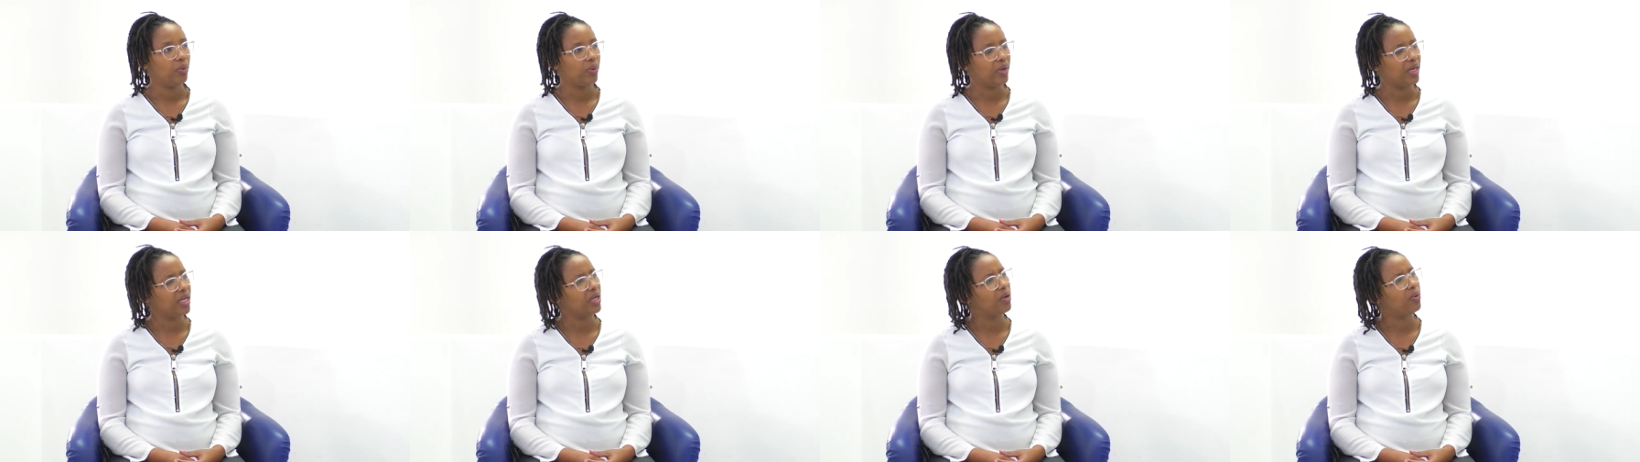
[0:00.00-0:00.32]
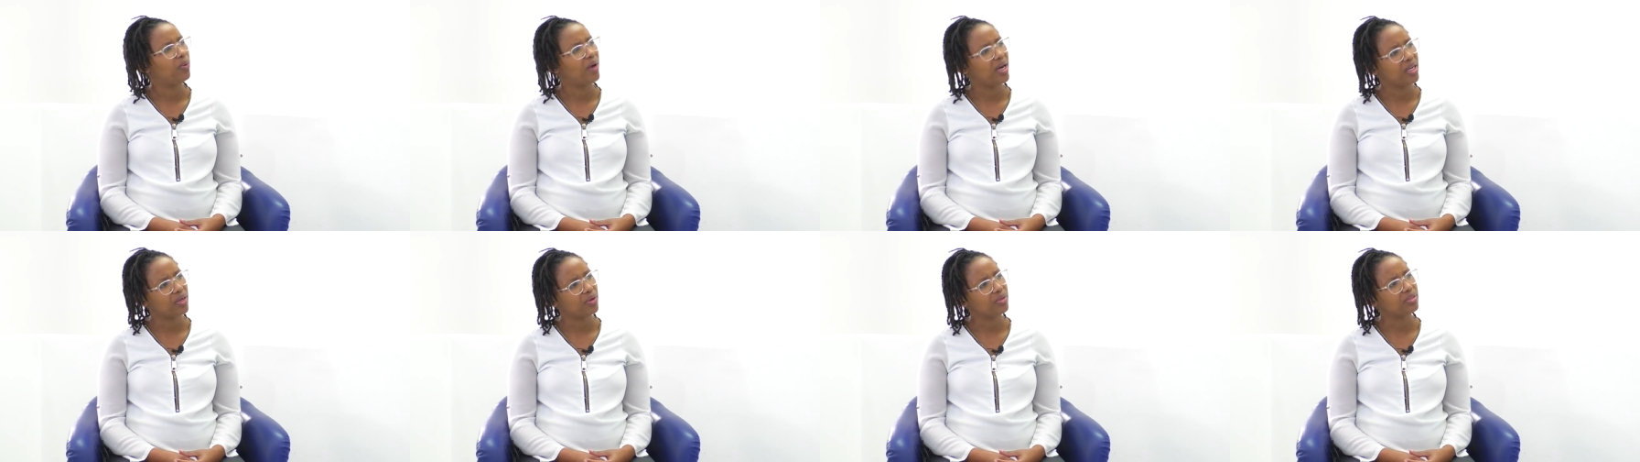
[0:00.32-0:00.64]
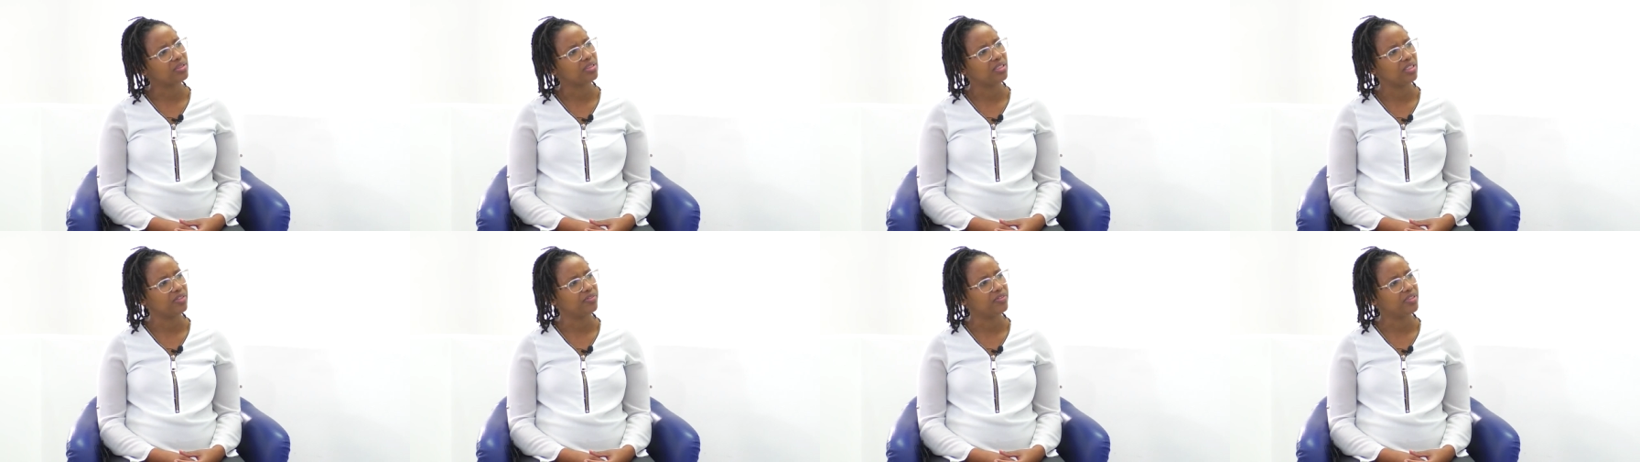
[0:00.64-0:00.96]
We were like, why
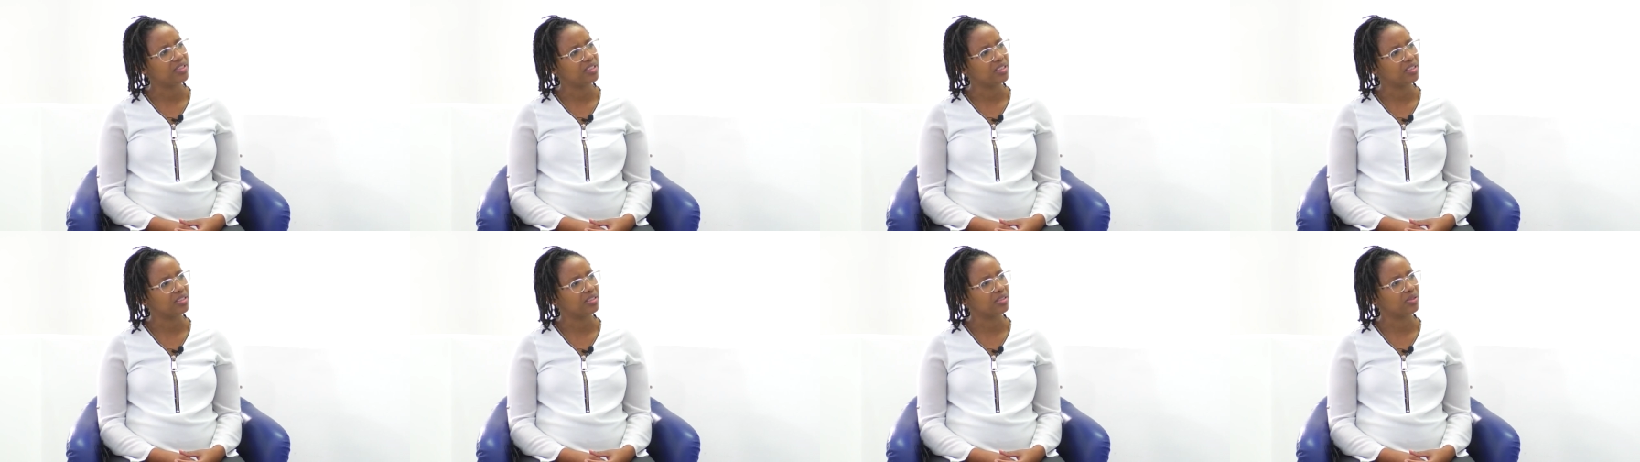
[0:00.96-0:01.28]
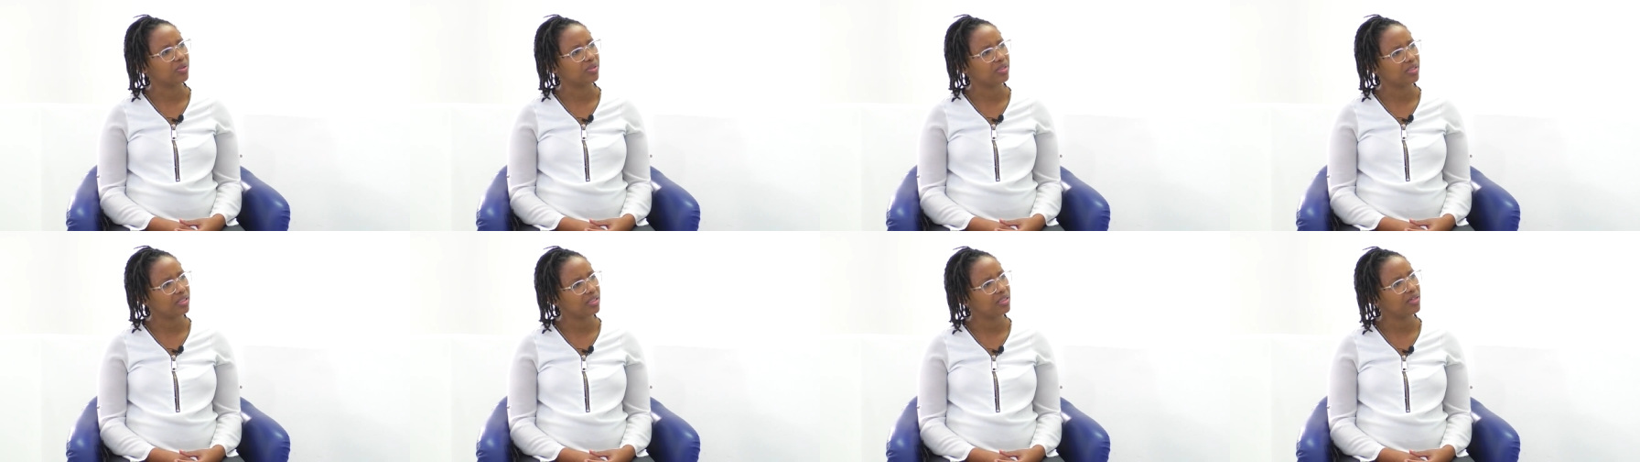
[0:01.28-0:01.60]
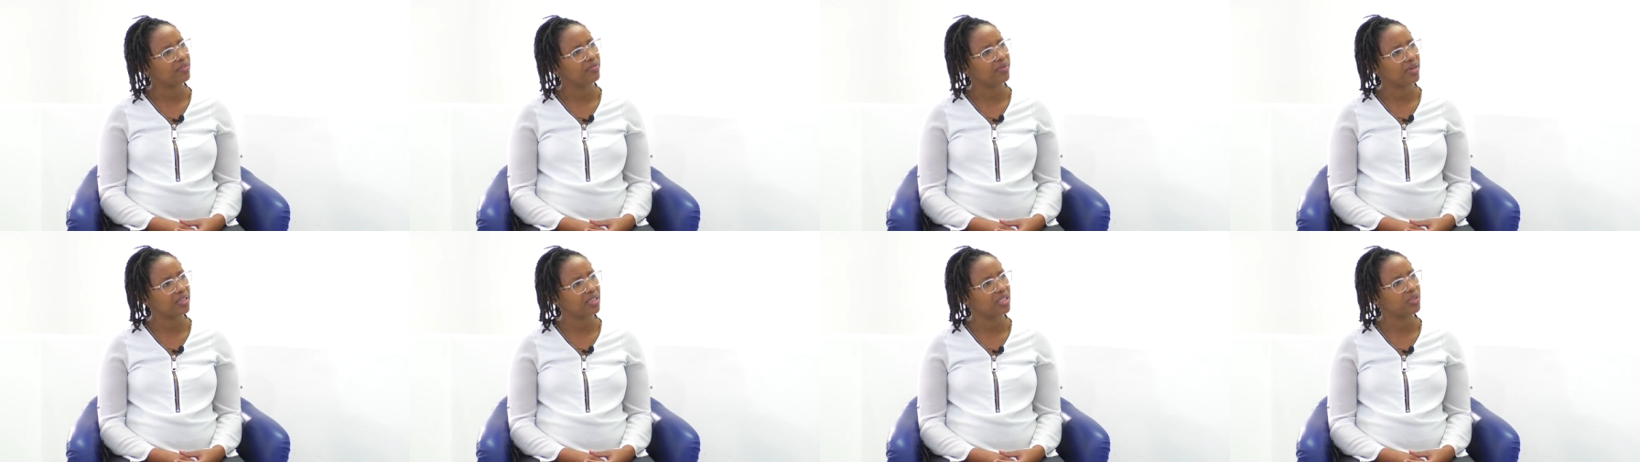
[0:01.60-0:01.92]
not give cheese? Considering
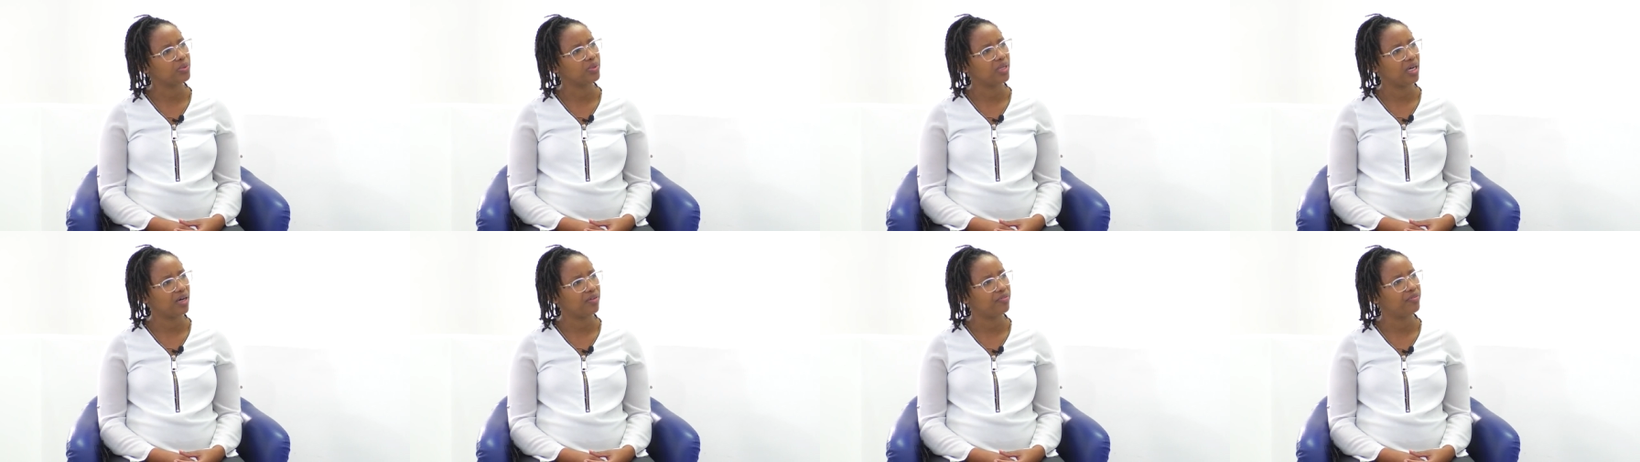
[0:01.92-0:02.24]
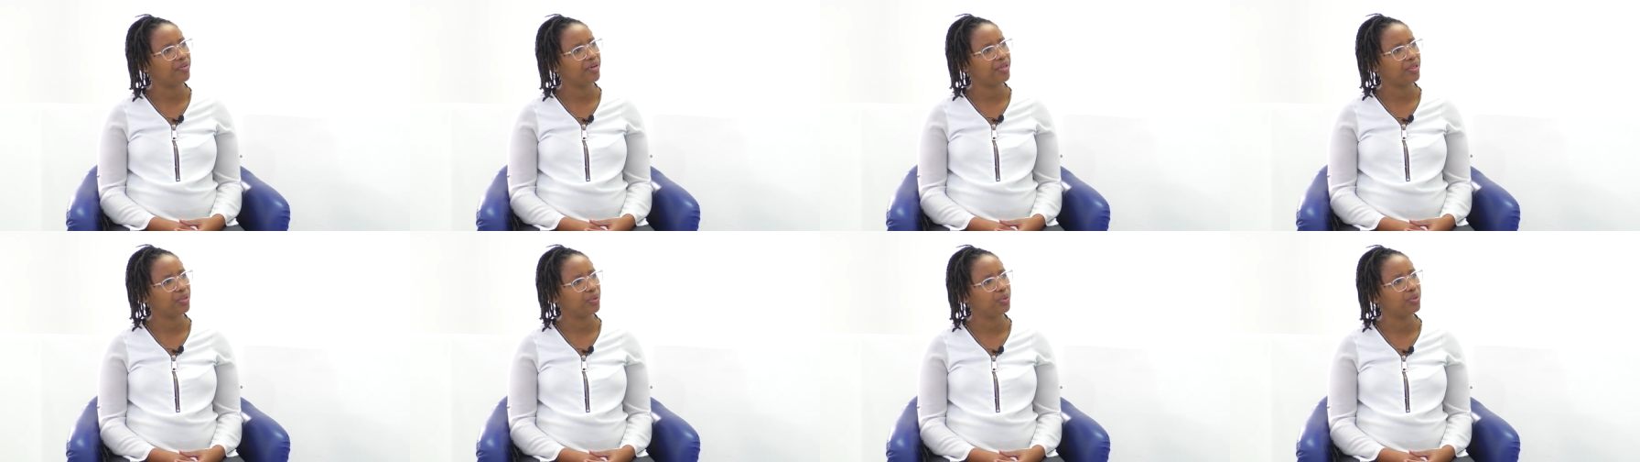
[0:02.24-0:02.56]
the fact that we have very